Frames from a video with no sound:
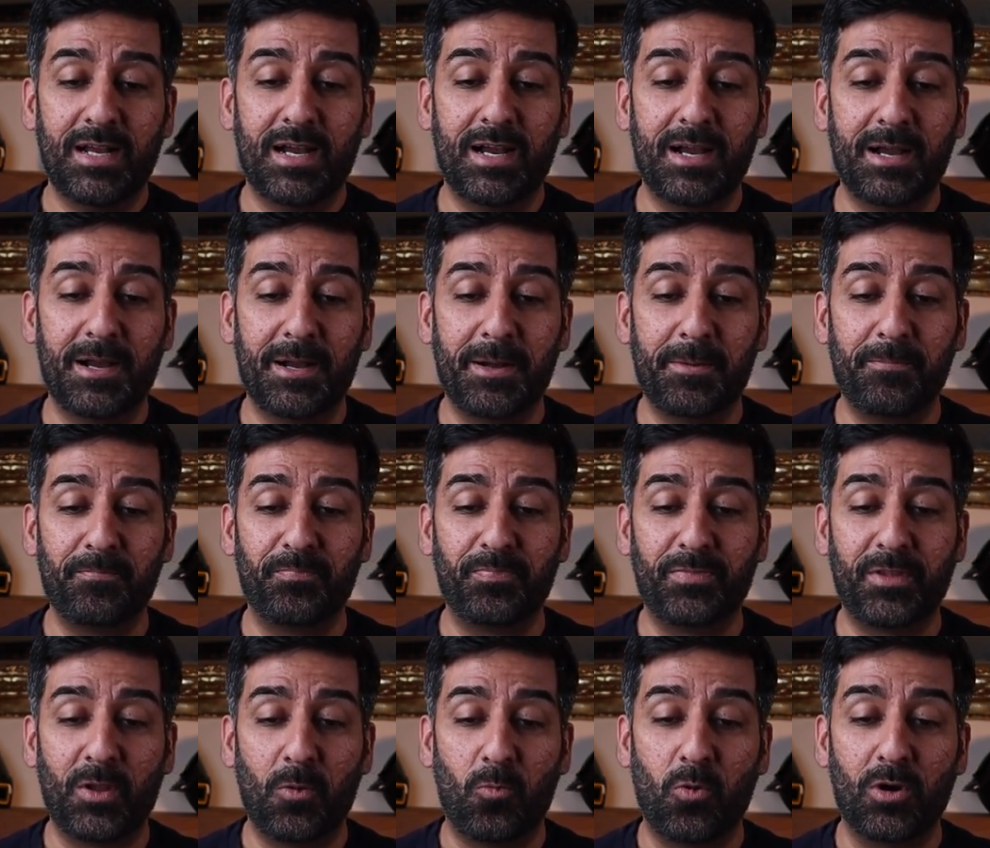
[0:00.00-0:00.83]

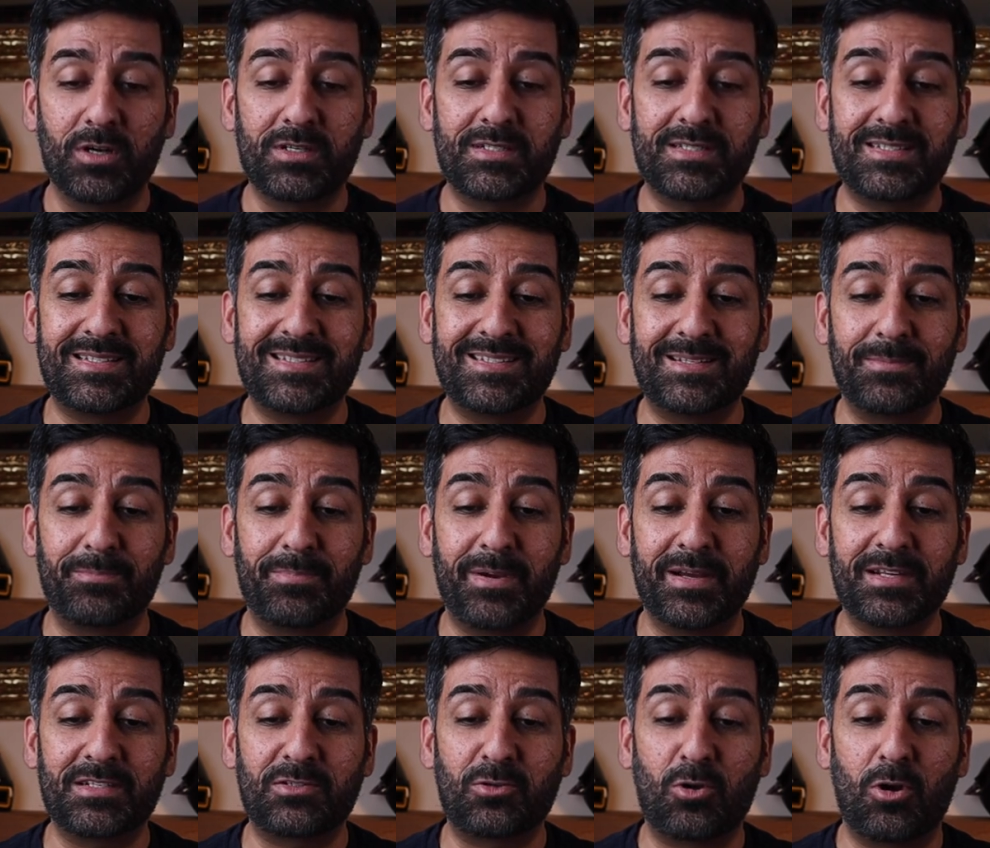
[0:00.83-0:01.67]
um, what's the
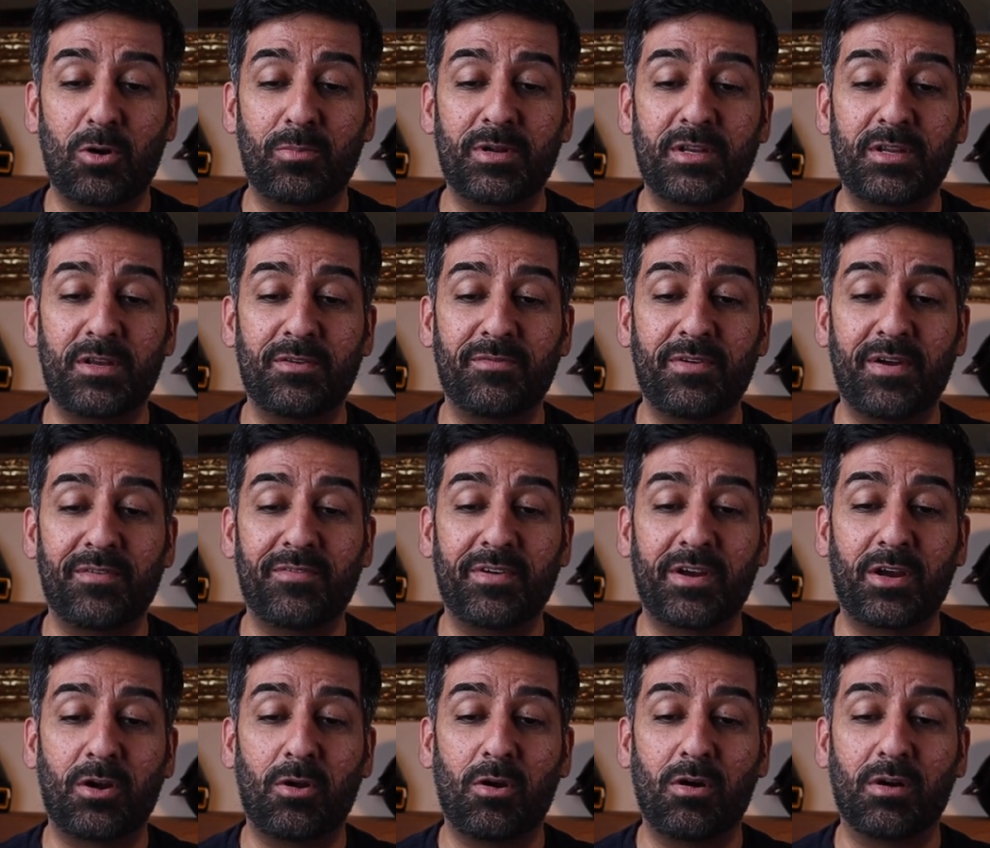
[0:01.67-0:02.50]
best comment you've
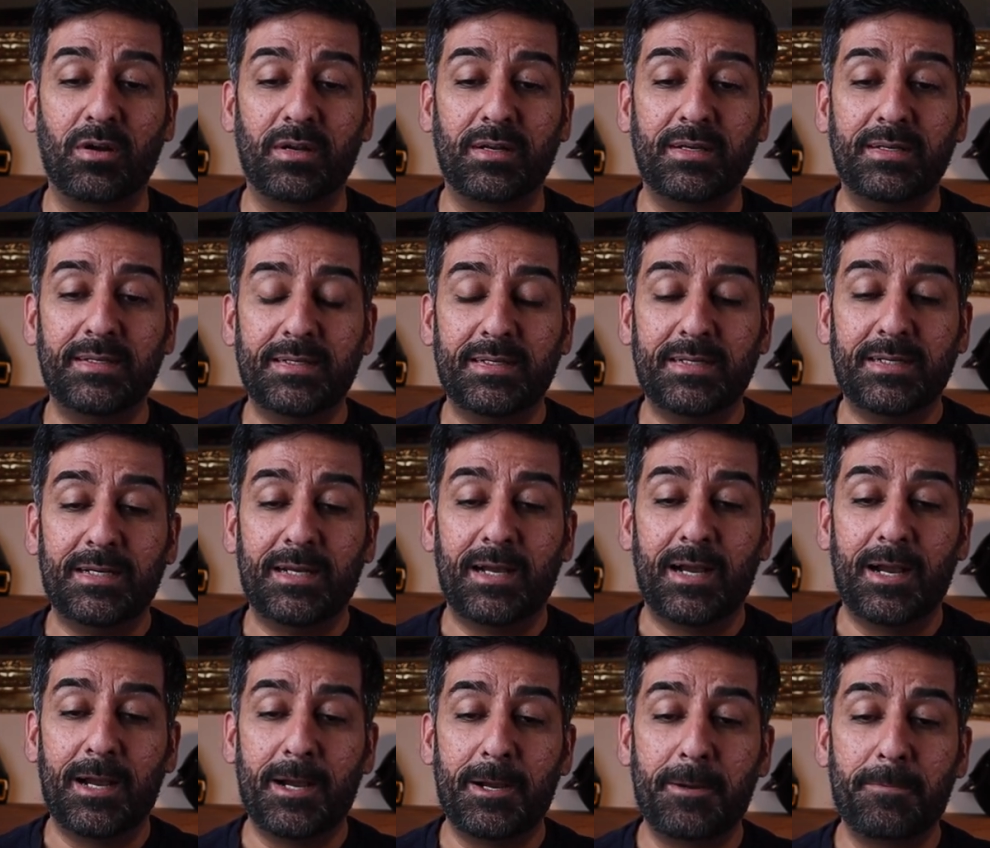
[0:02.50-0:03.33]
ever got
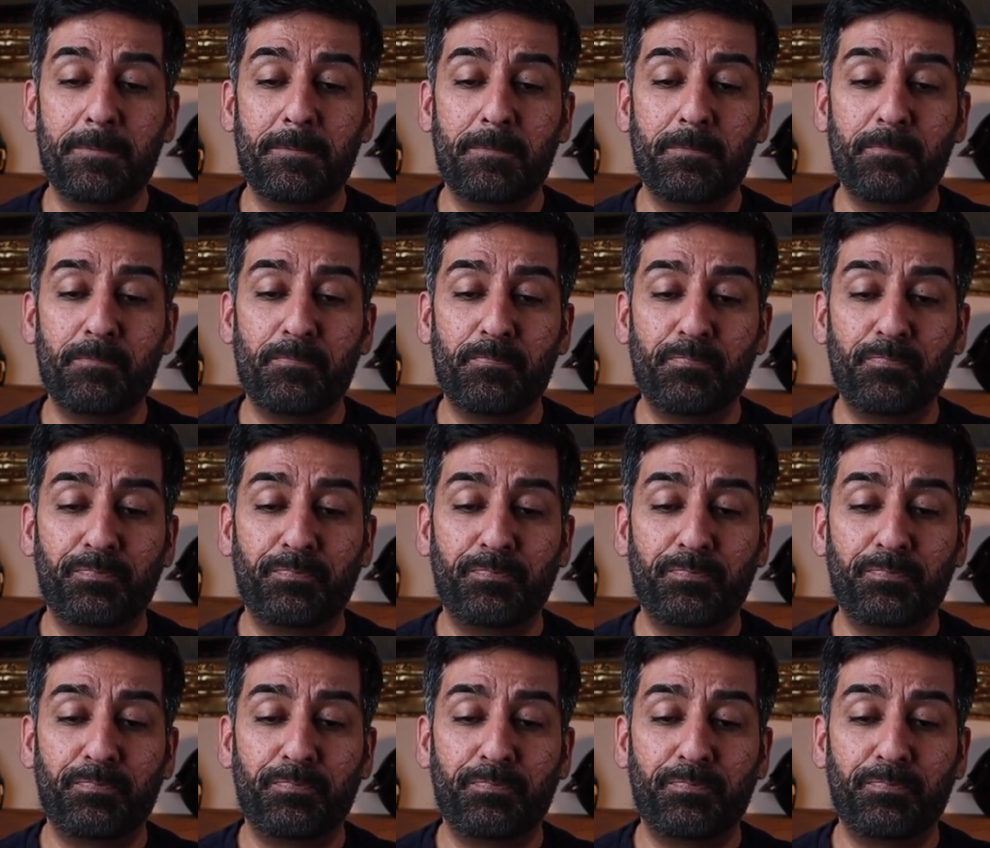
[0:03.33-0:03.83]
um,